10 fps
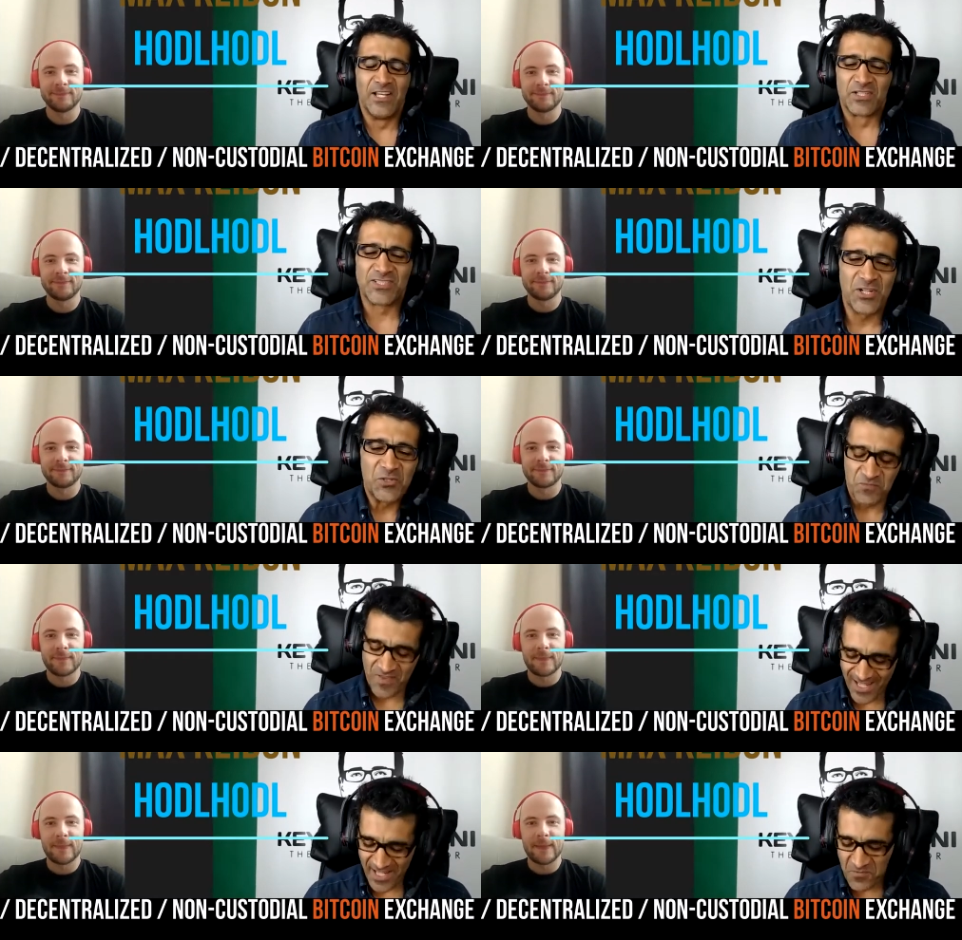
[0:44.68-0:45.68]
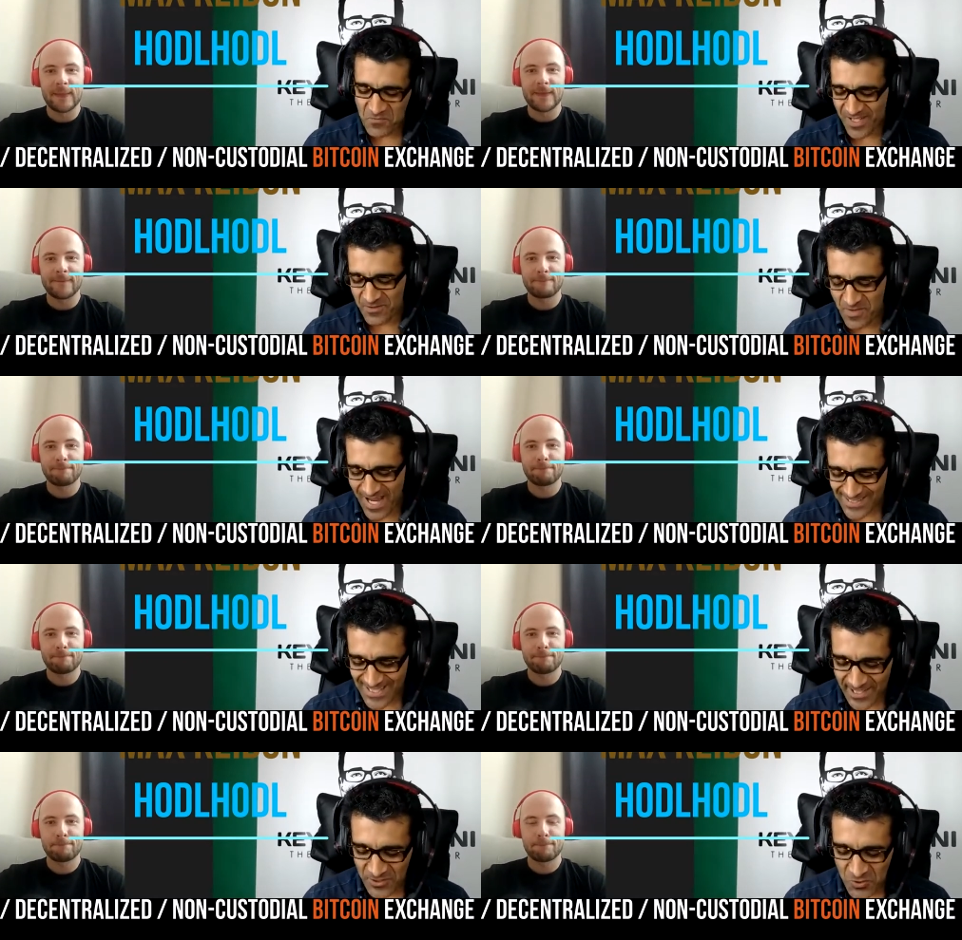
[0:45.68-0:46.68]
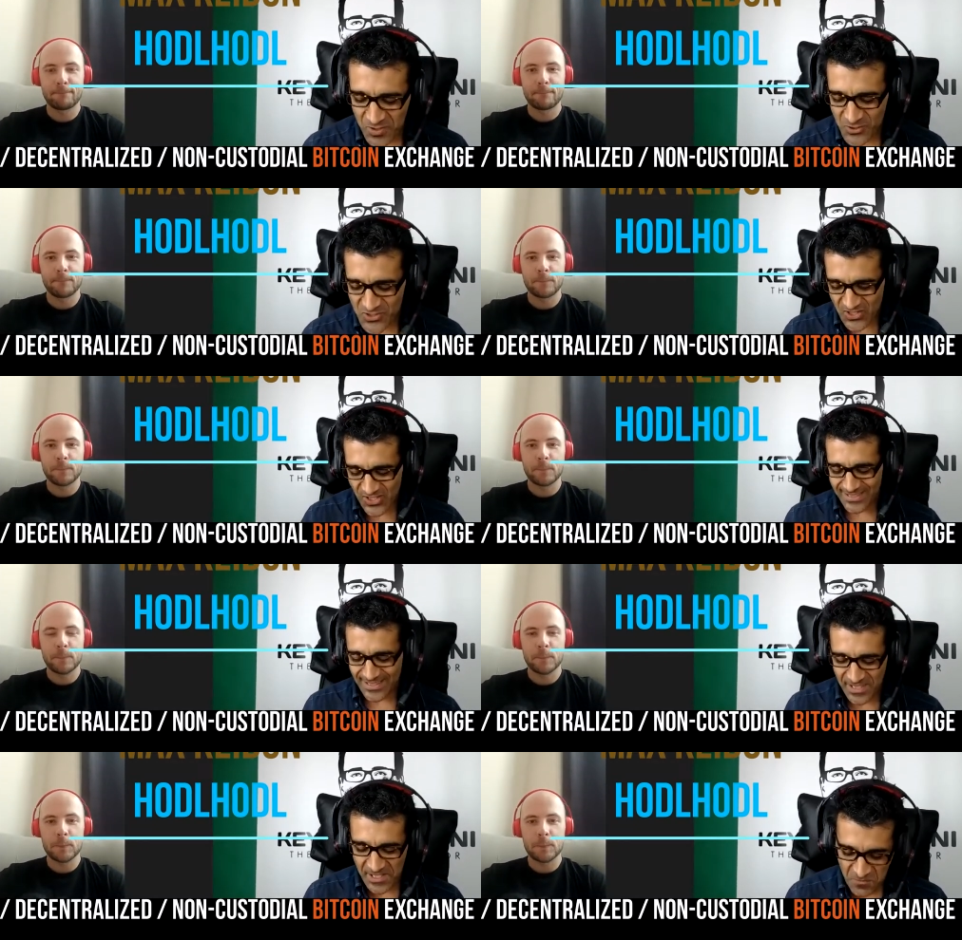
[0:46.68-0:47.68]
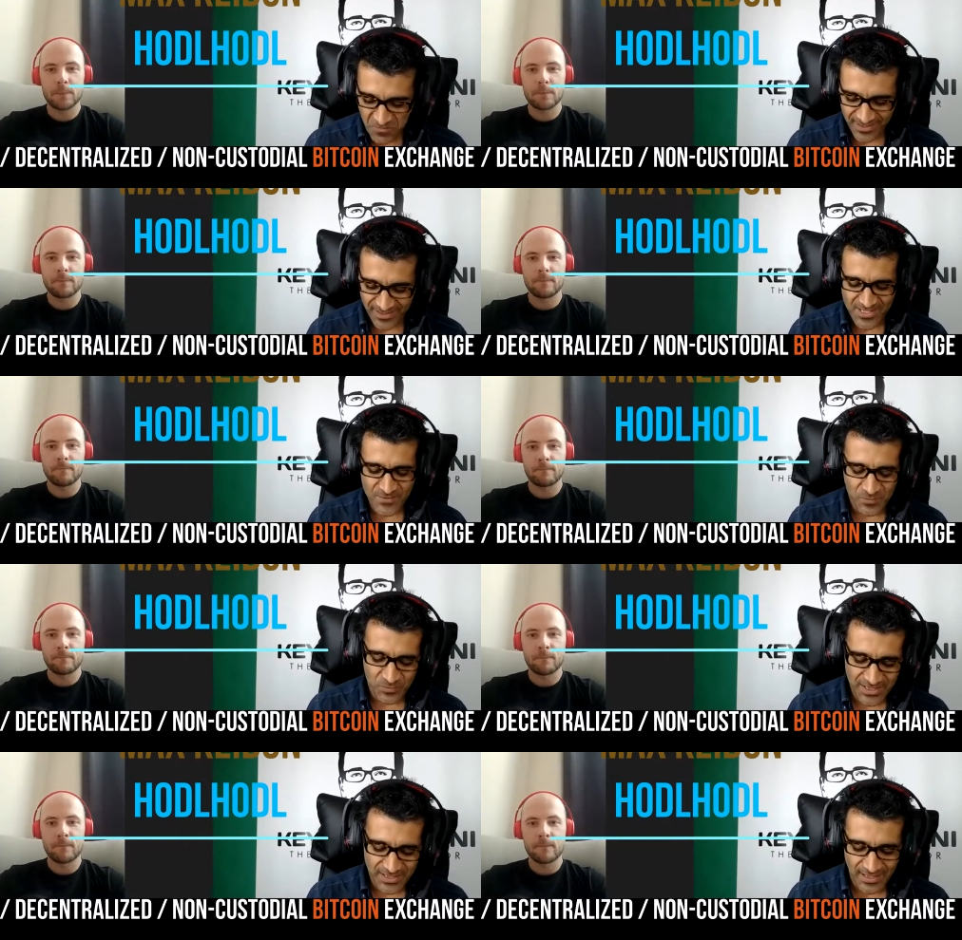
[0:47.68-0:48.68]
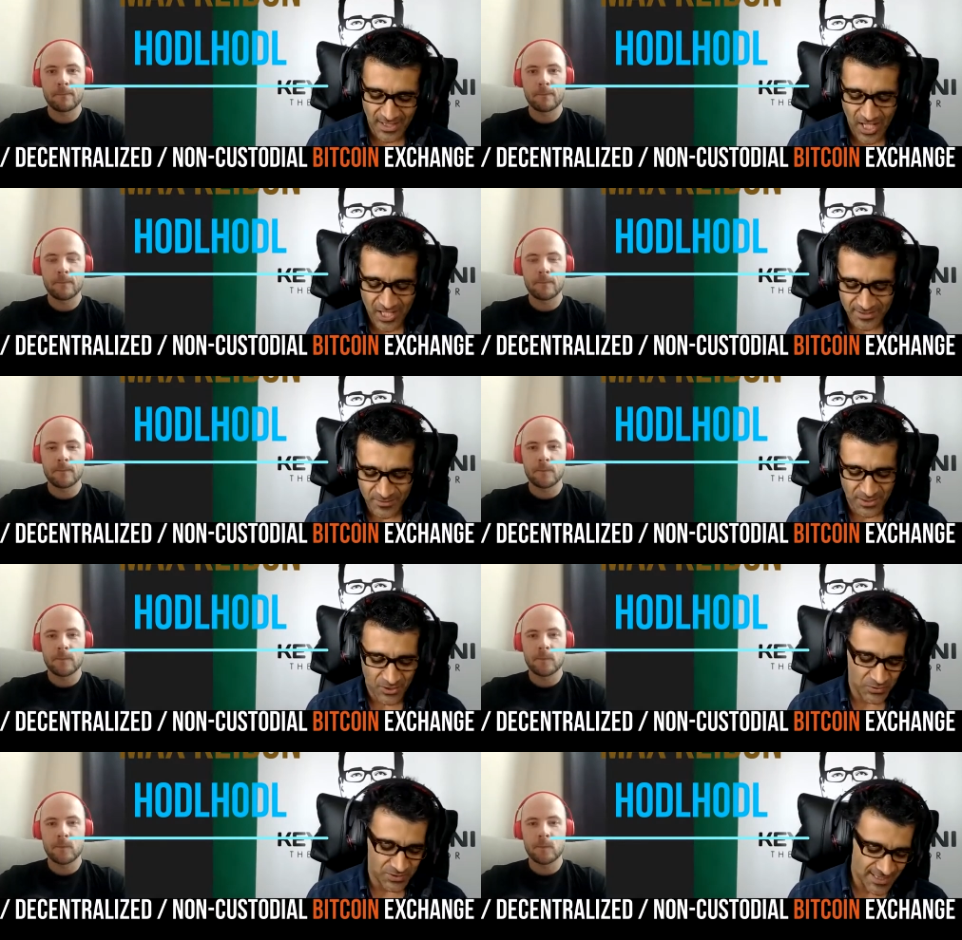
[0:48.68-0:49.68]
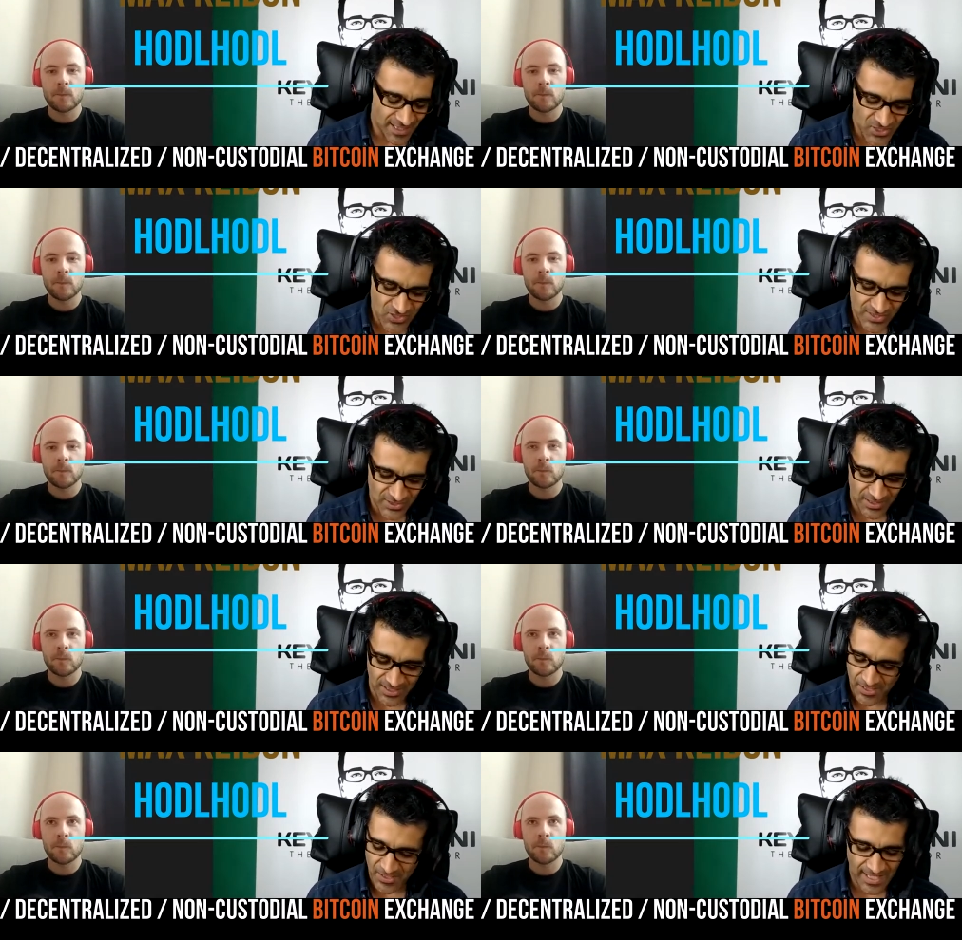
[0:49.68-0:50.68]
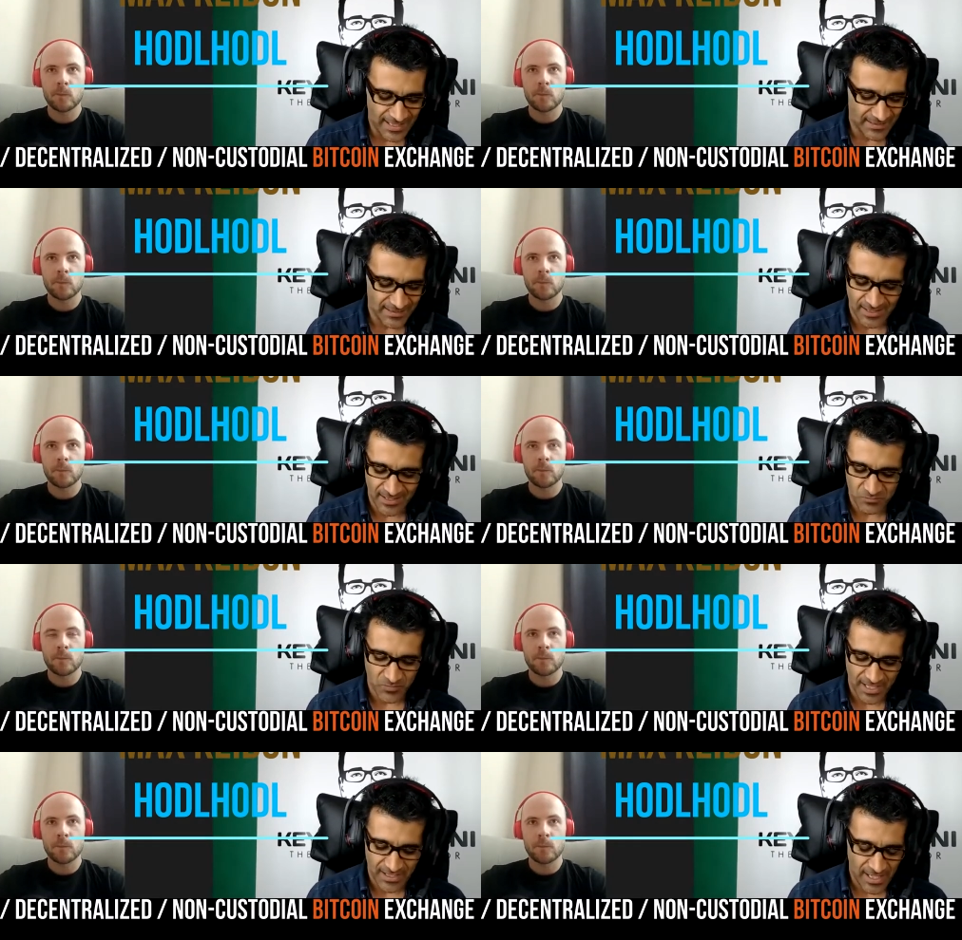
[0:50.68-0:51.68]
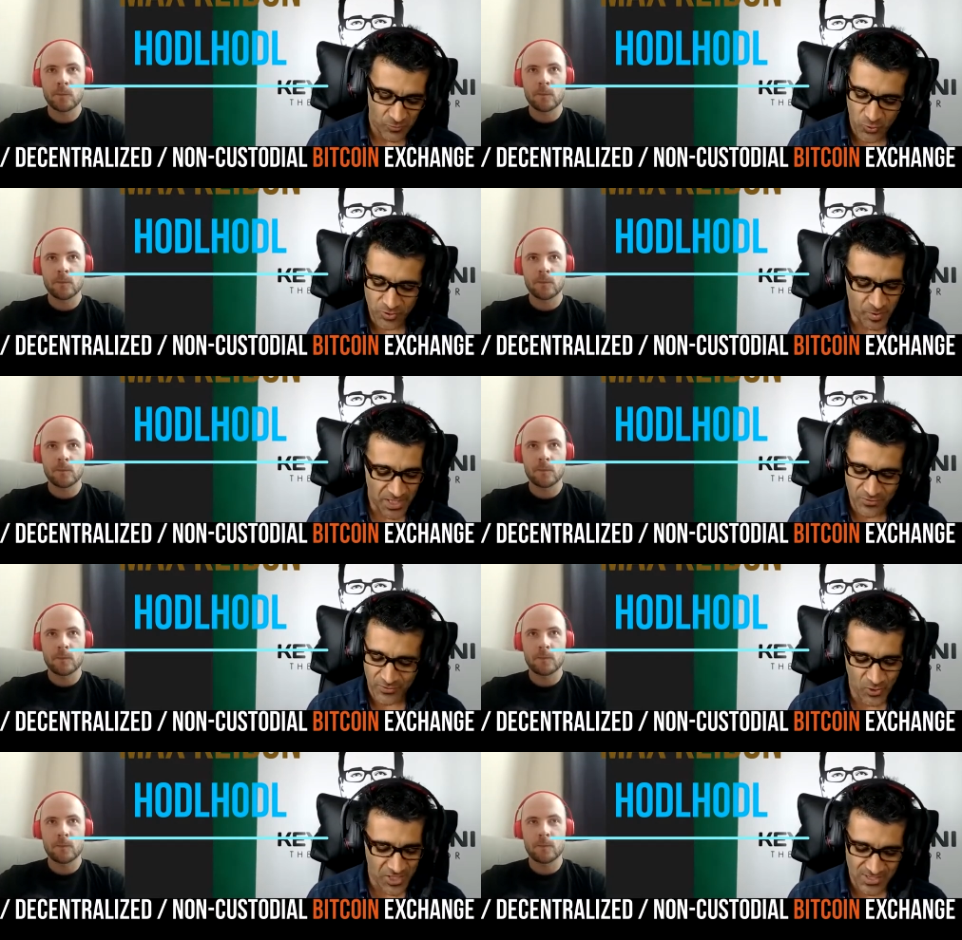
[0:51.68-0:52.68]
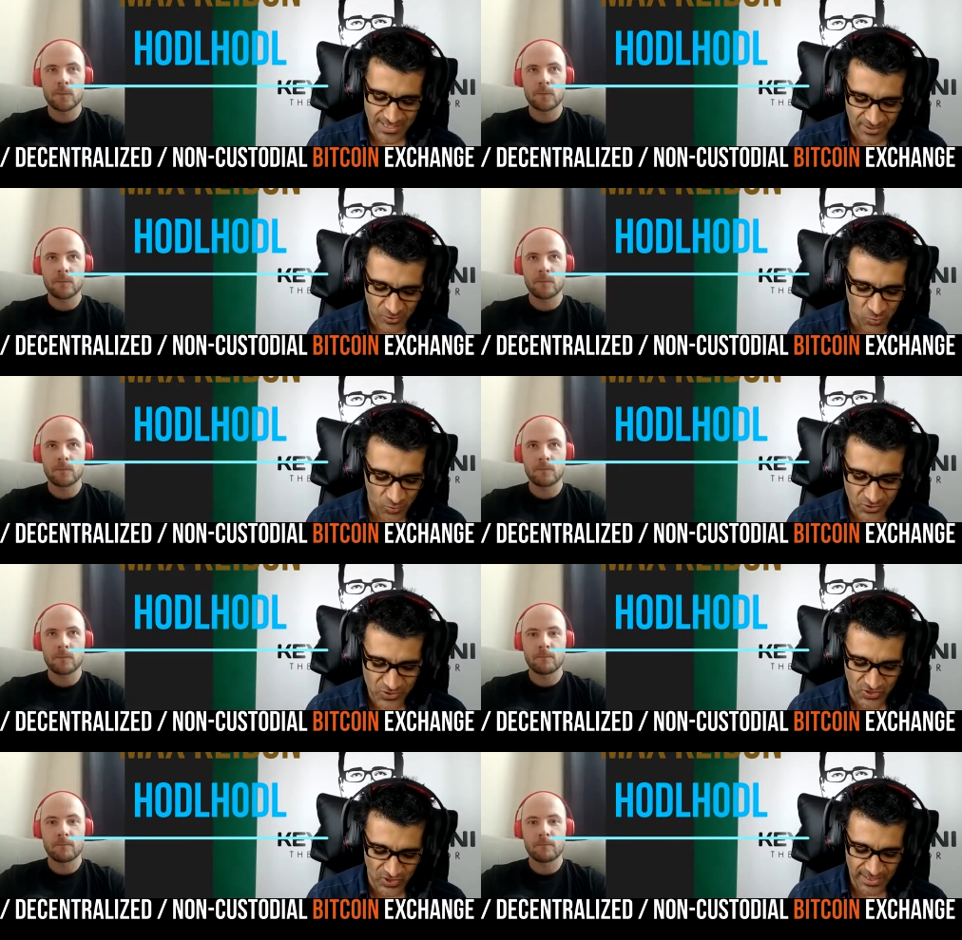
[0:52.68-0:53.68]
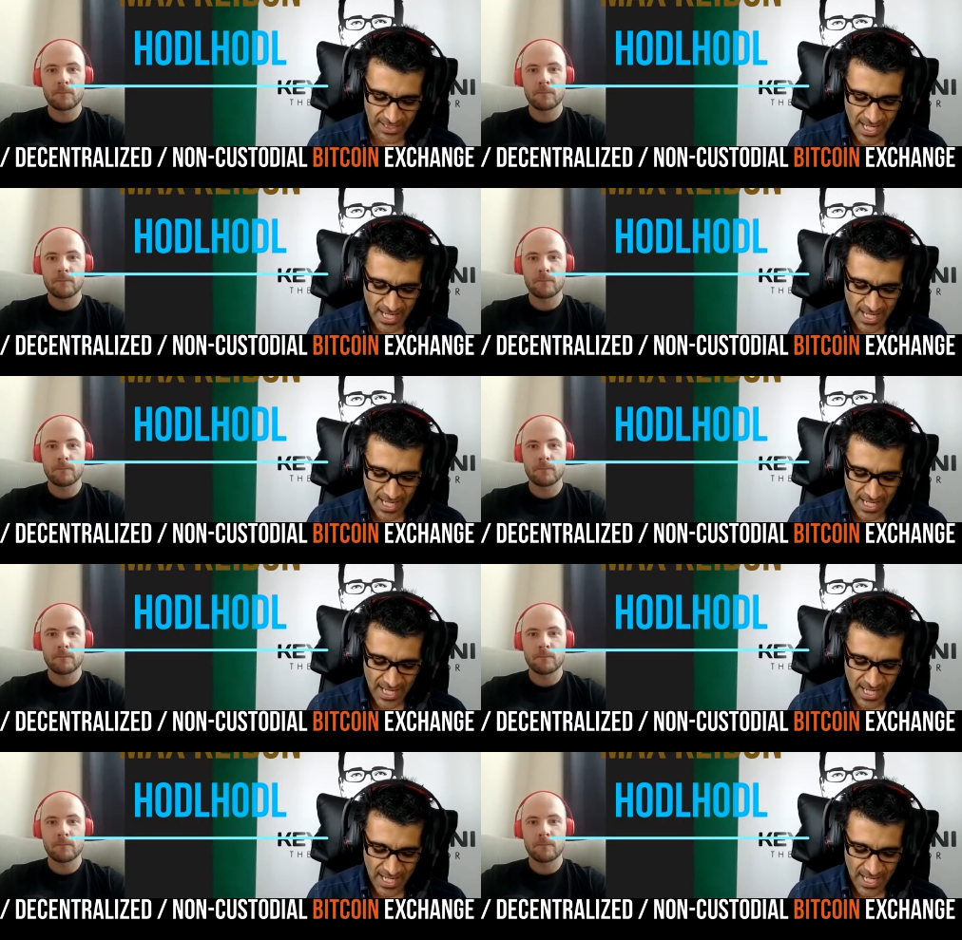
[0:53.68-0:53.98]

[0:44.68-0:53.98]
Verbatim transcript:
Speaker 1: So um, Max, I don't know where to start. Um, there's been a lot of you know discussions, uh, and um, I, I, wrote a bunch of questions. I don't know where to start.